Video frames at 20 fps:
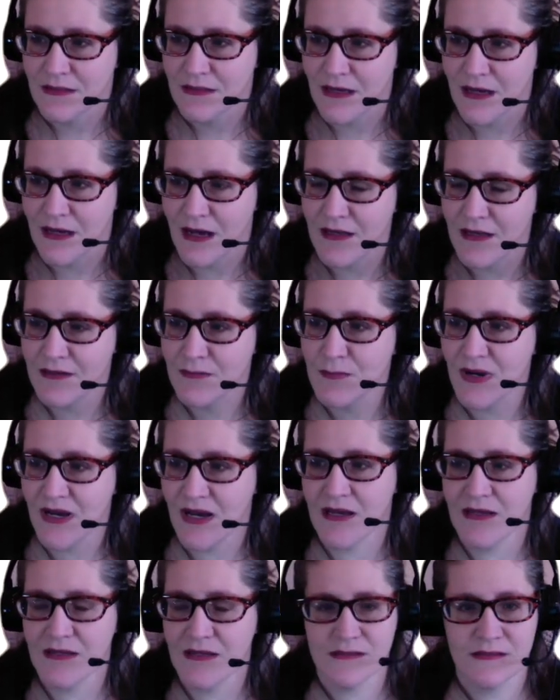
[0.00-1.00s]

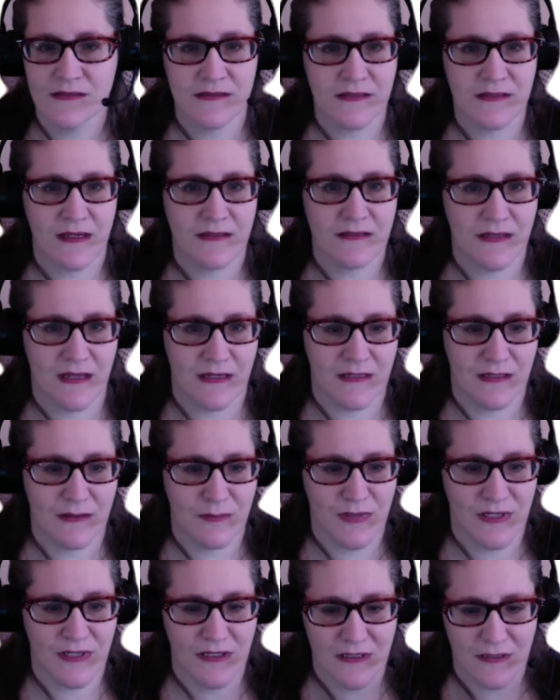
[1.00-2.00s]
unbiased as I tend to
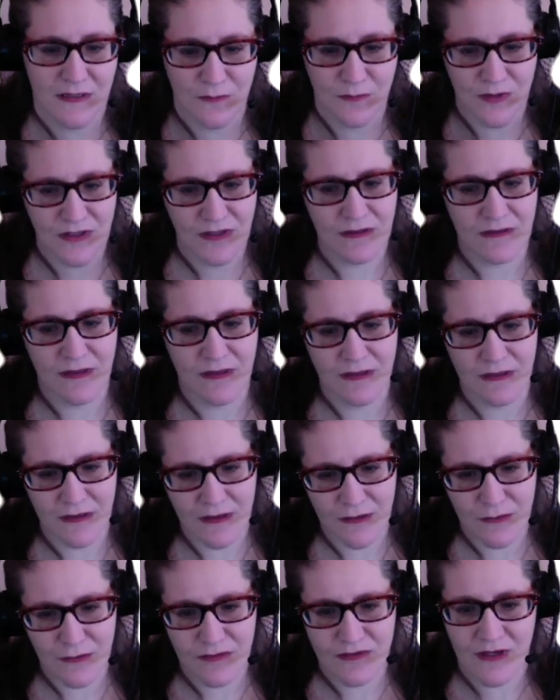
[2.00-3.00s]
be and really like,
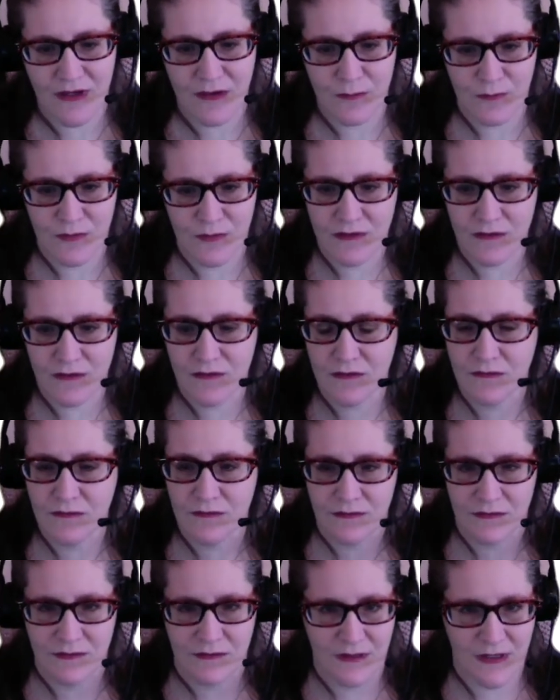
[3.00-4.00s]
oh, is that real?
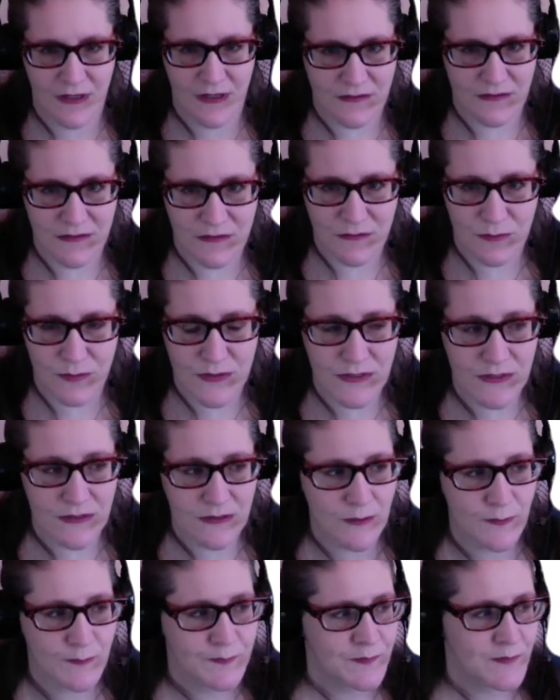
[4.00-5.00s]
Yes, it's
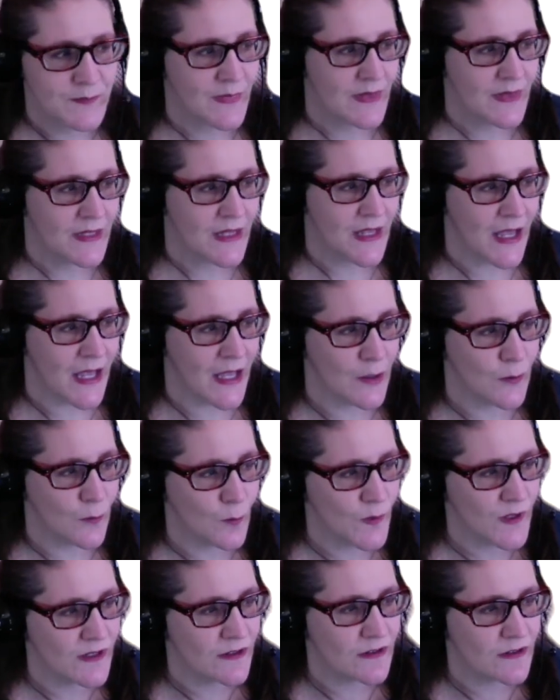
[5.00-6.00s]
real. And
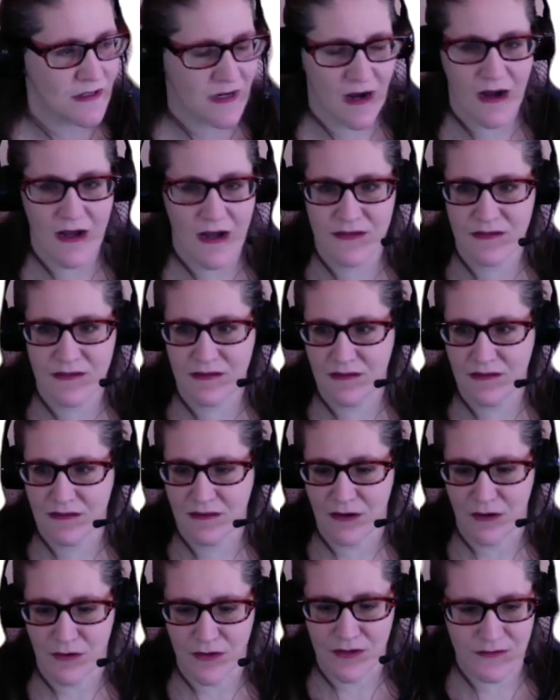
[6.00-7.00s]
we are
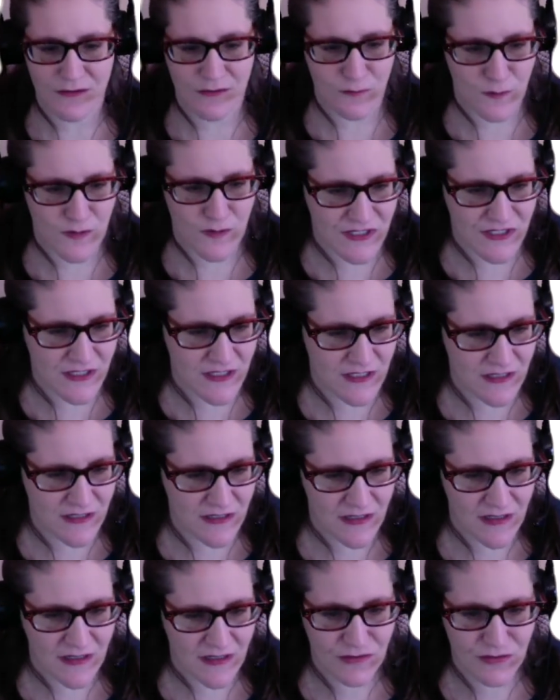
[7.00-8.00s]
constantly, our
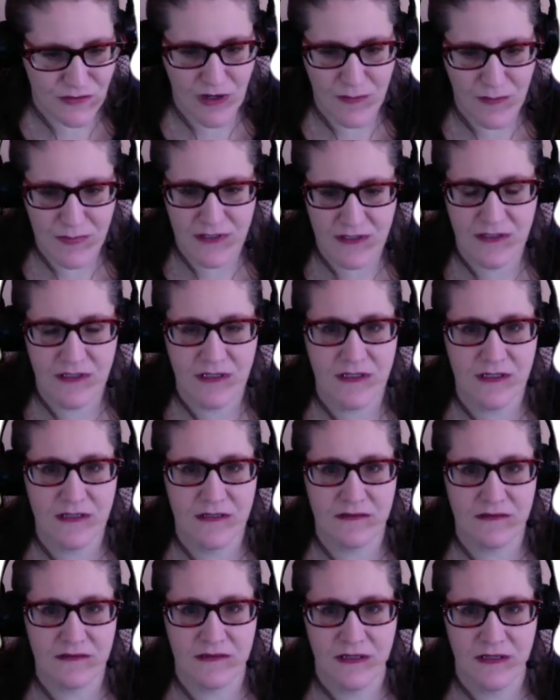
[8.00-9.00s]
intuition is dropping
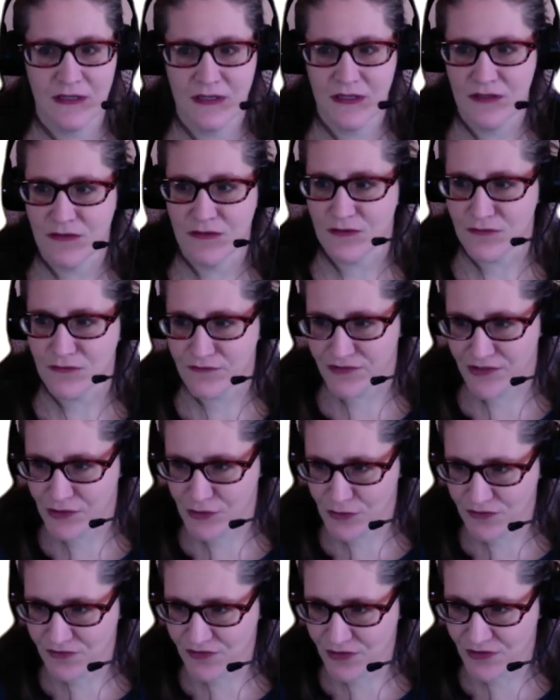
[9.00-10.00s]
hints. The
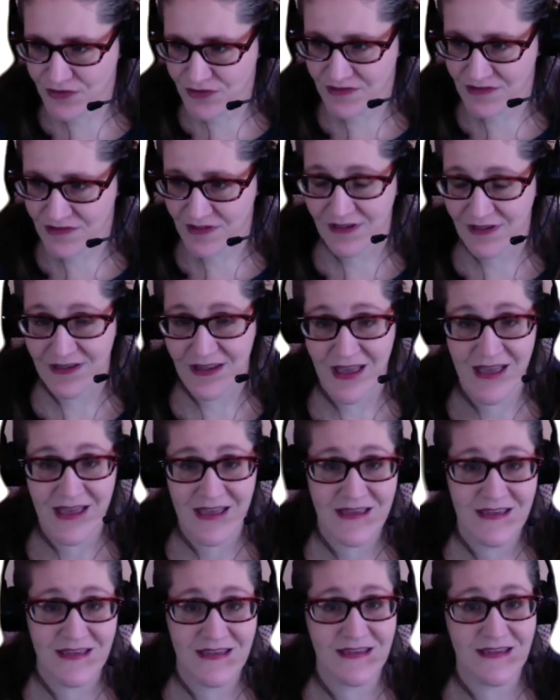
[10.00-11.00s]
universe is saying,
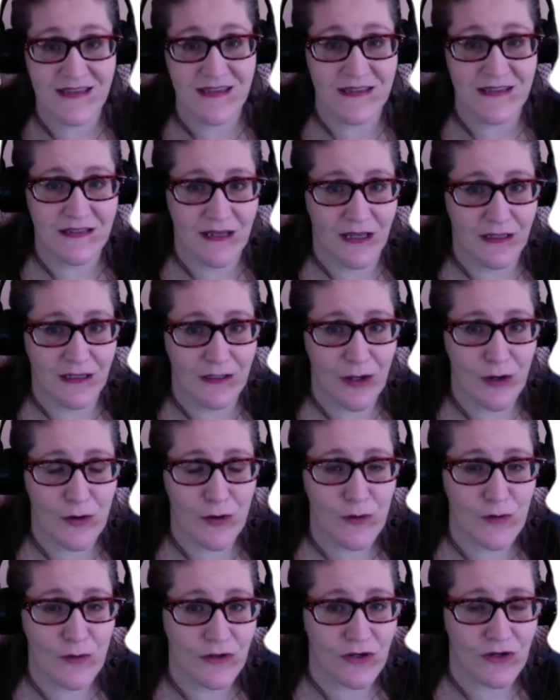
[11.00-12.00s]
hey,
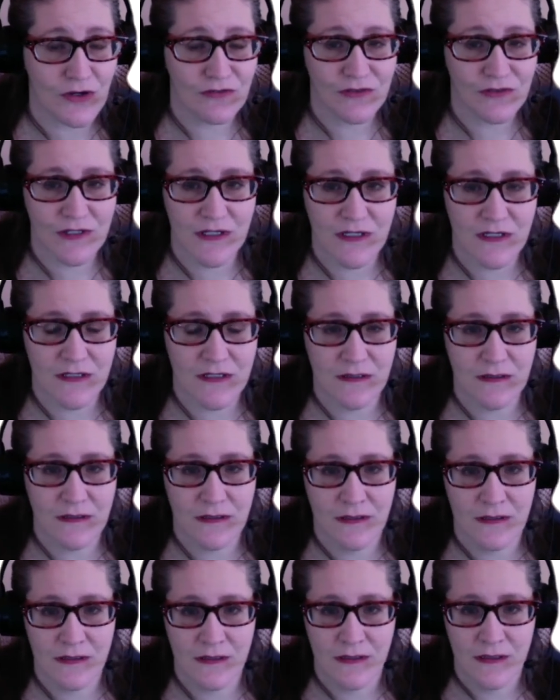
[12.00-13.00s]
hello, look over here.
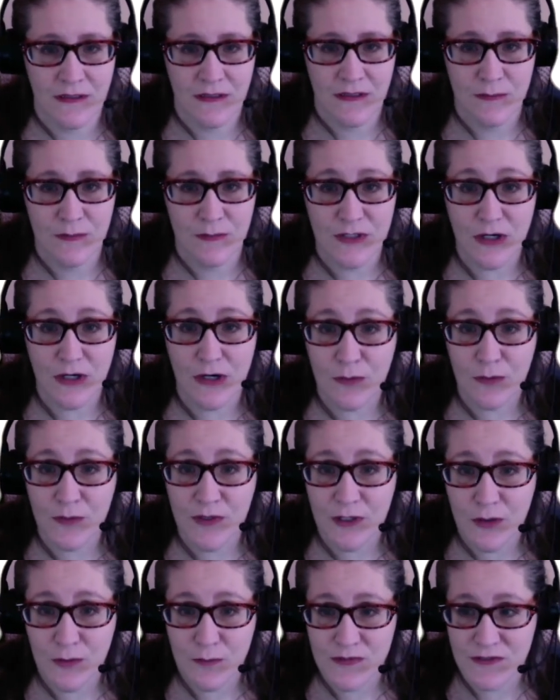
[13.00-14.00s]
But are
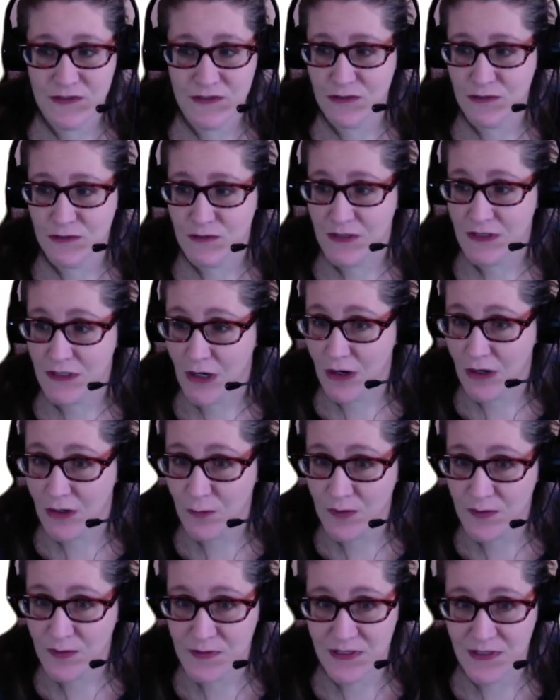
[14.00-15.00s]
we open to it? Are
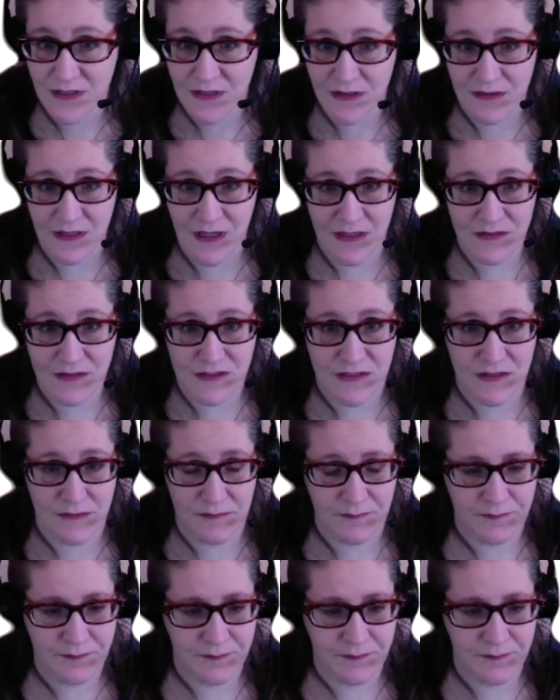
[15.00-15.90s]
we paying attention?